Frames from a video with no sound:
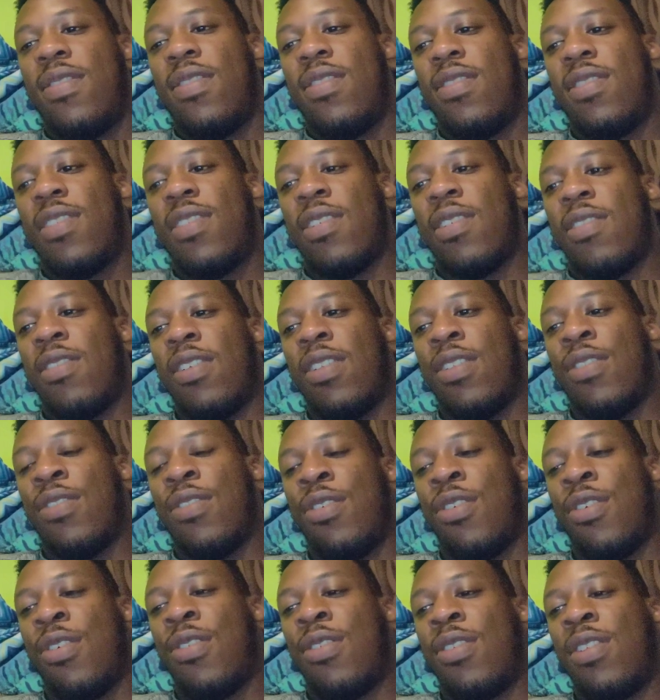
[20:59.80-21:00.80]
So
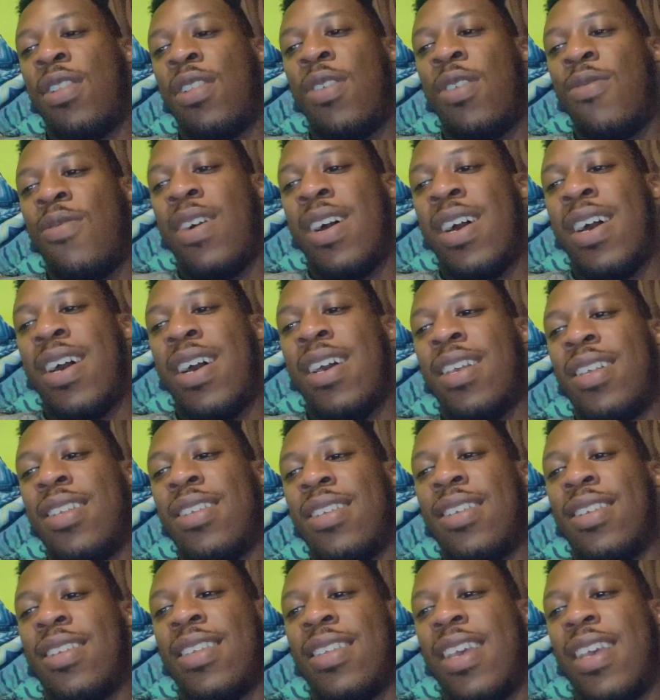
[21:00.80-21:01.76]
lyrically wise, it's